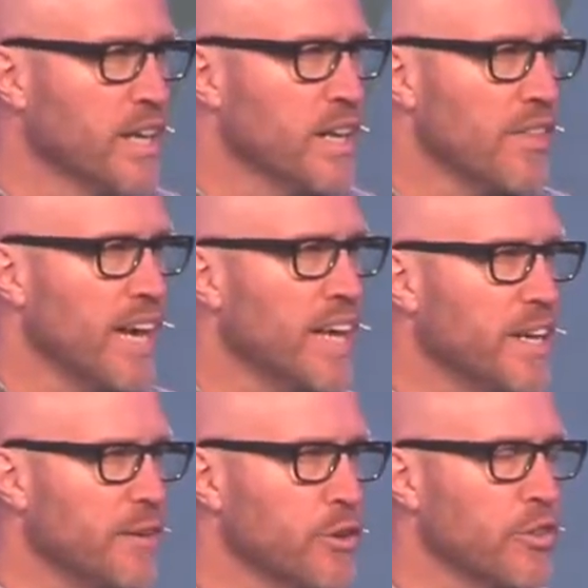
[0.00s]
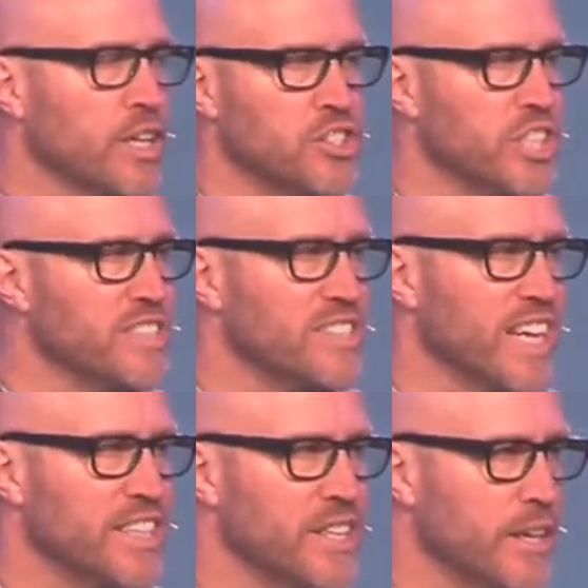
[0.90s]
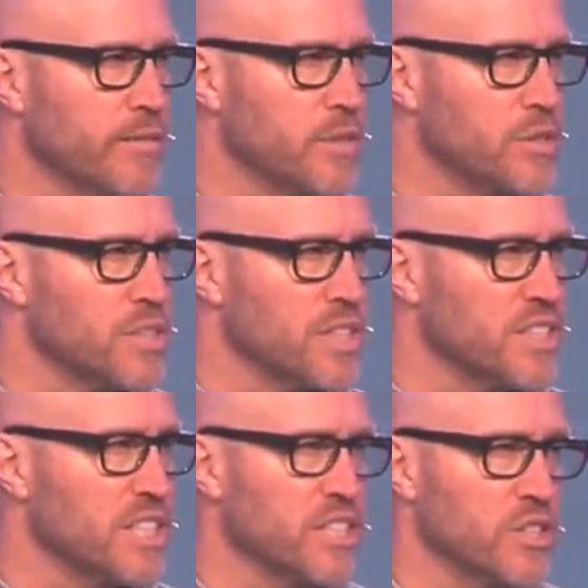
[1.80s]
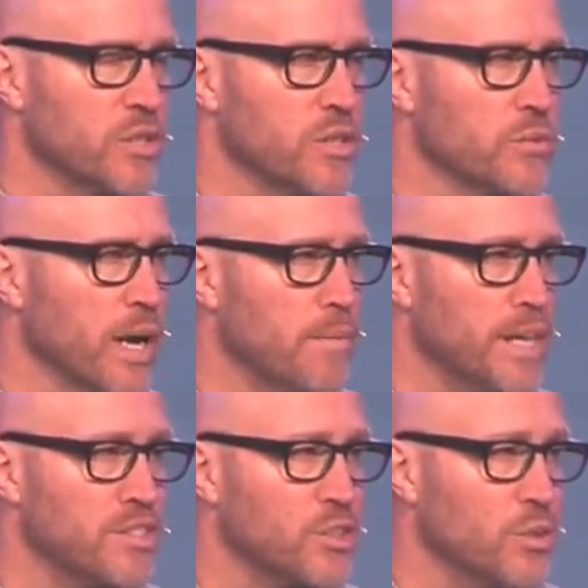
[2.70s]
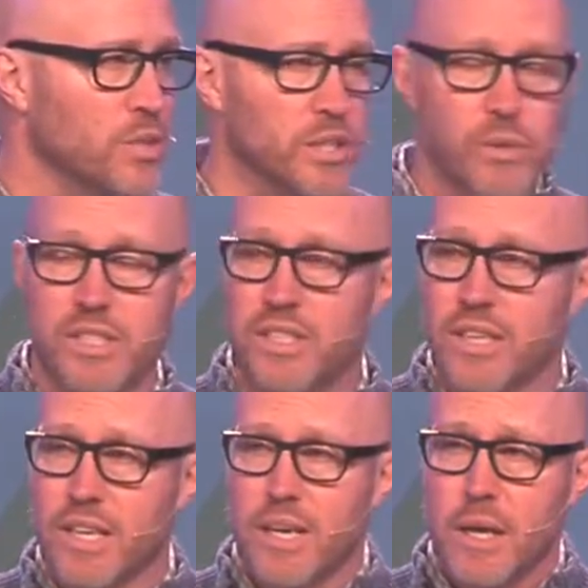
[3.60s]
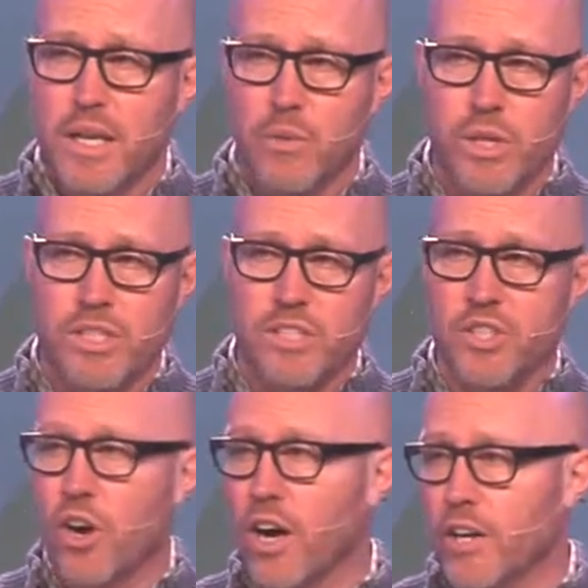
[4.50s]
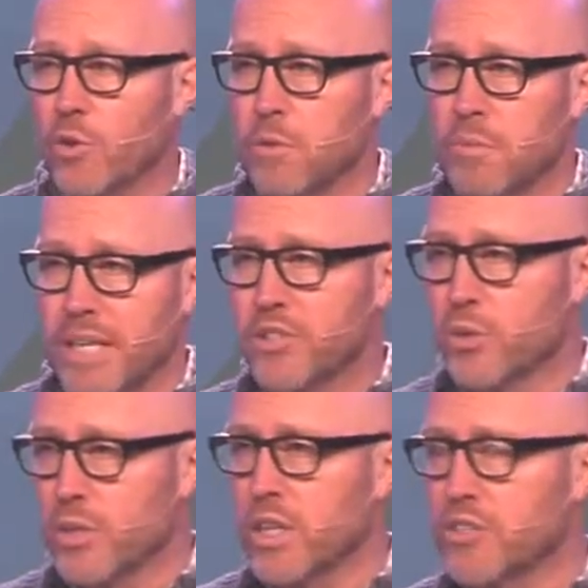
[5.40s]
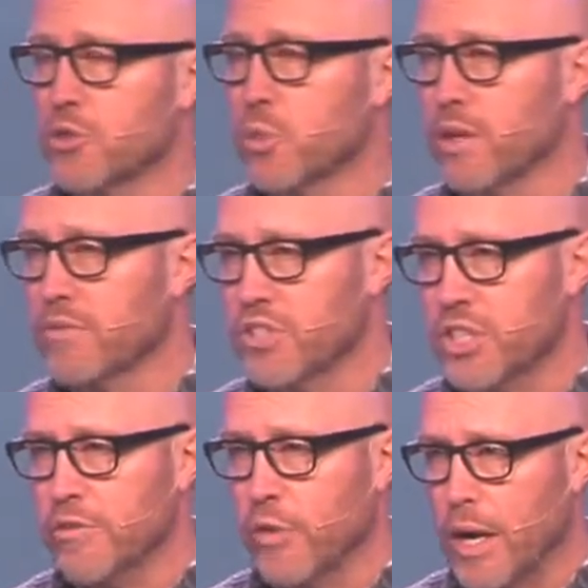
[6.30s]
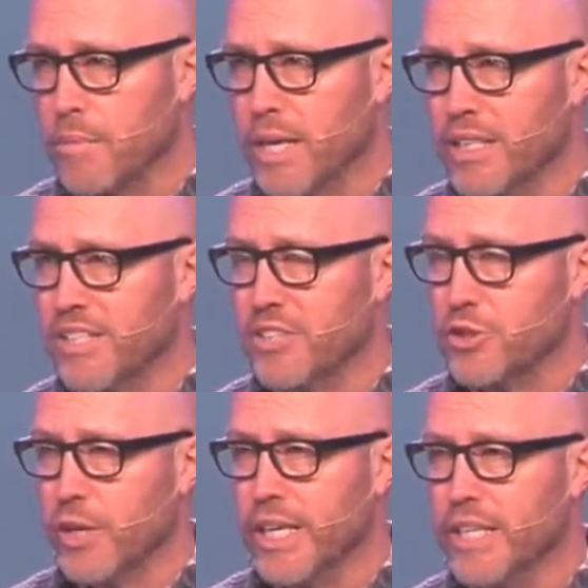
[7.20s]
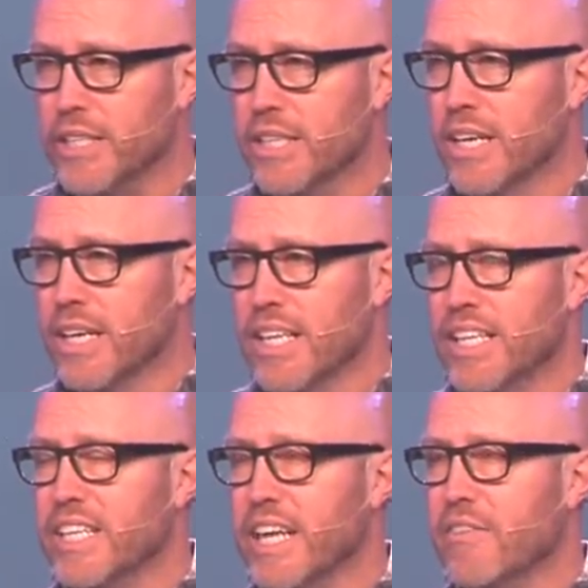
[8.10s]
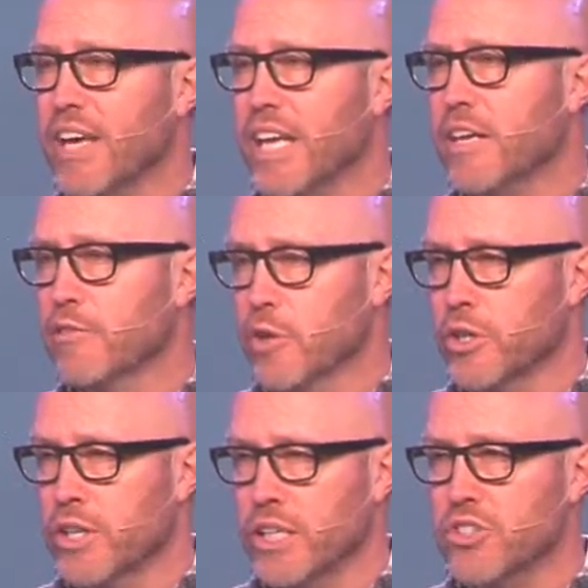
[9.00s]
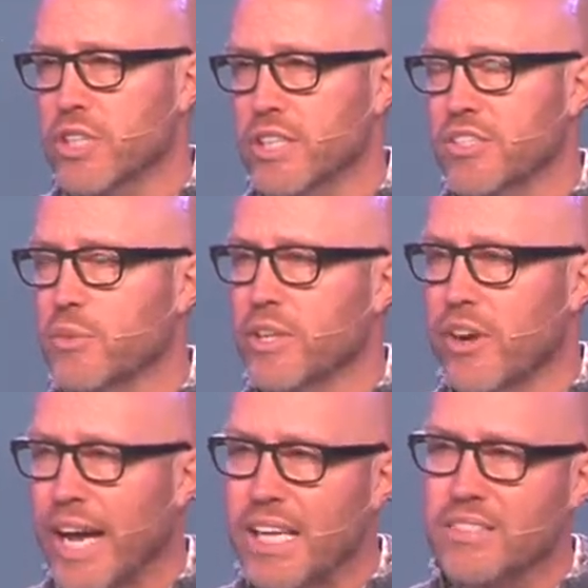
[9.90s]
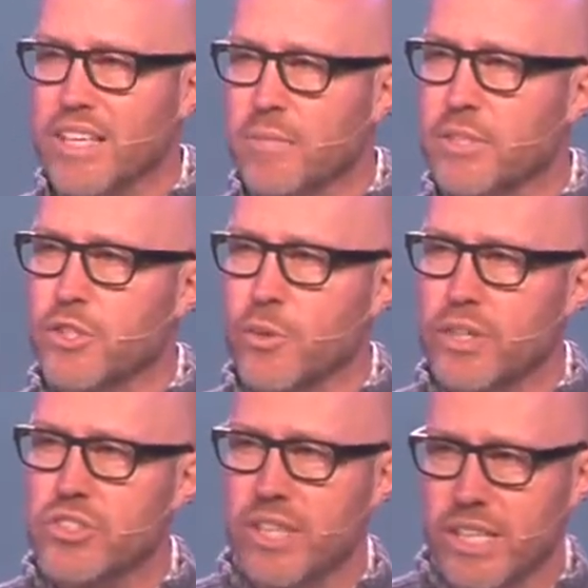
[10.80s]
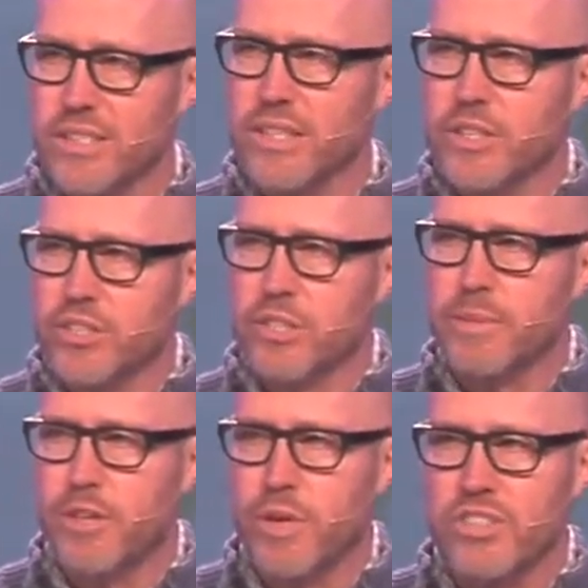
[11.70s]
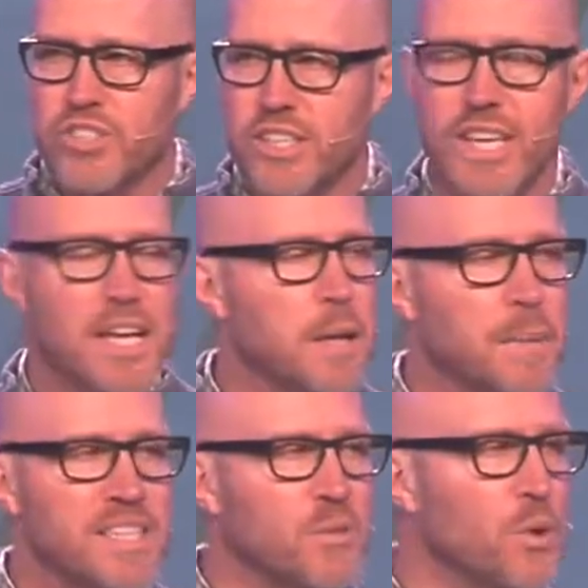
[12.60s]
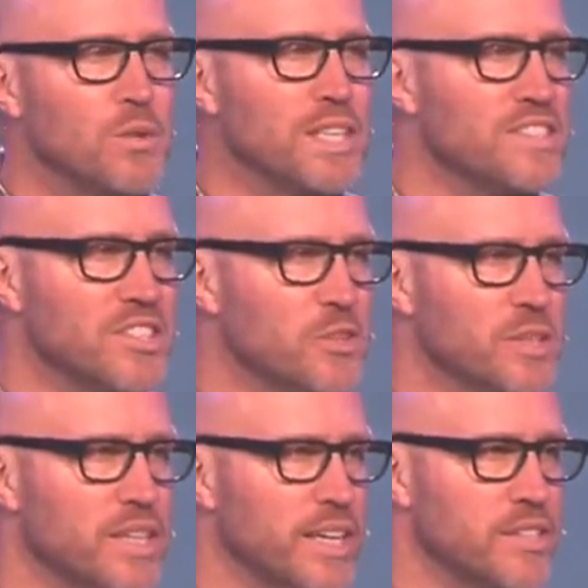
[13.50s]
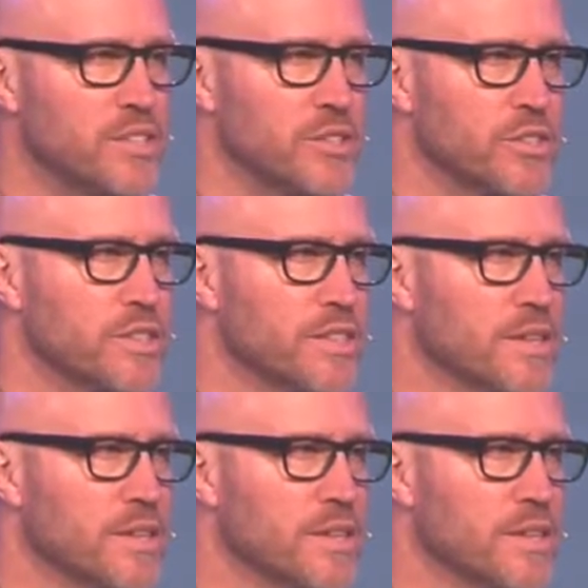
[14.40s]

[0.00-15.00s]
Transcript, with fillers: They had everything. Jesus had none of those things. He didn't go to the rabbi school. He wasn't he wasn't taught or mentored under one of the chief rabbis that trained. He didn't have any of their credentialing. So when they're asking him this question, it's a legitimate question, but they won't listen to his answers.